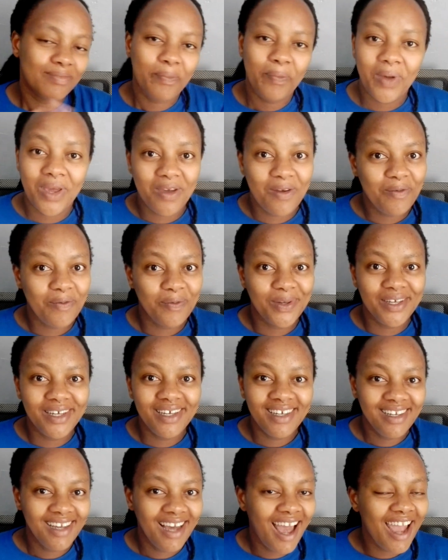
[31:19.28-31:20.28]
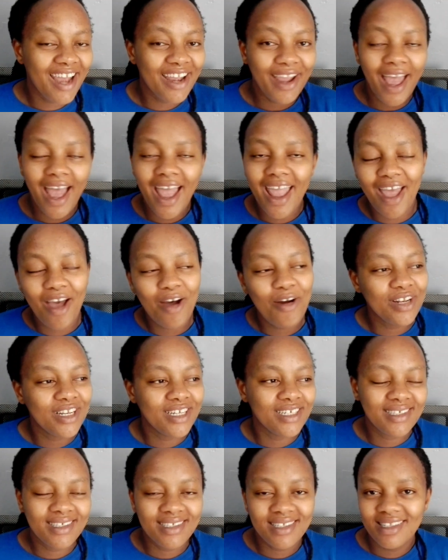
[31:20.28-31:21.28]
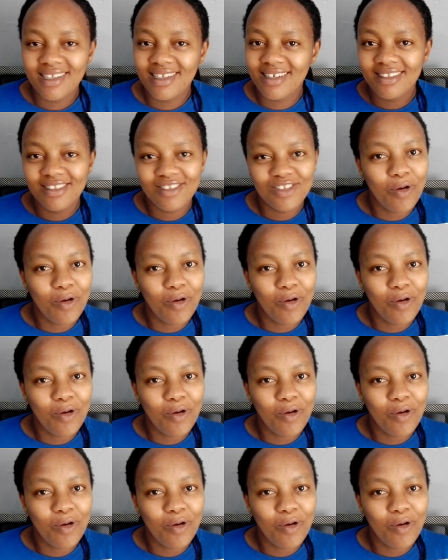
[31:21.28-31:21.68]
baby, I honestly